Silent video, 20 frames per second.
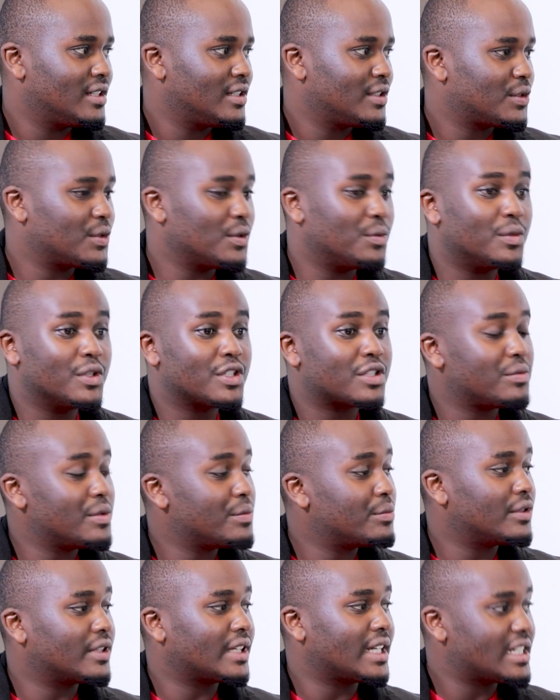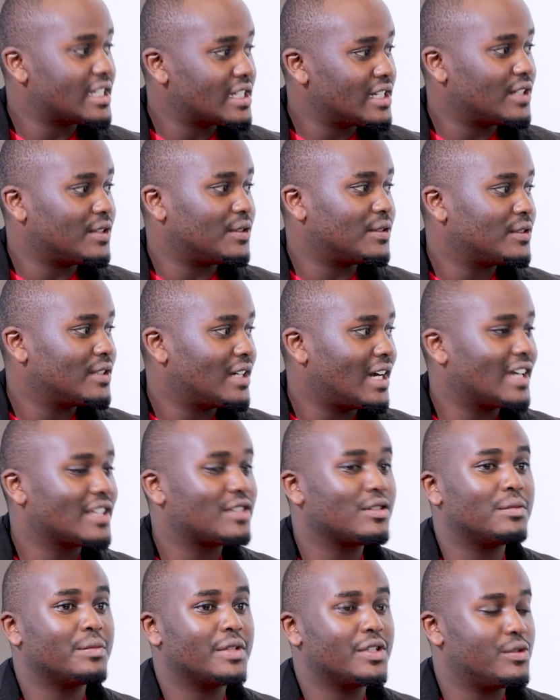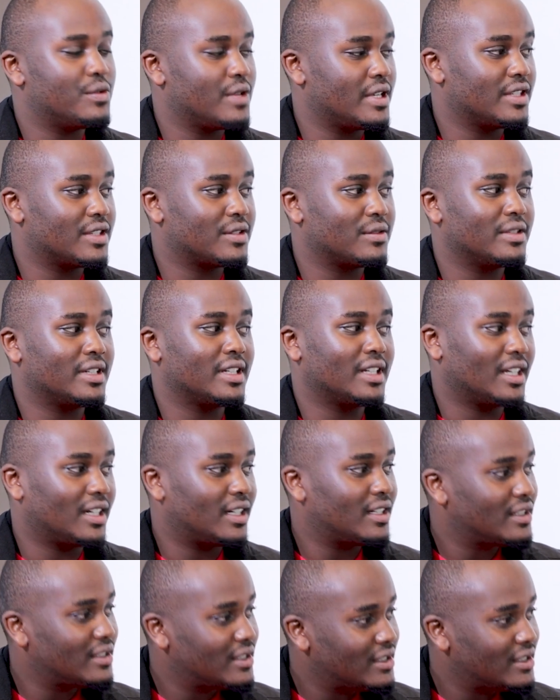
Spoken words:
So most people right now actually enjoy his story now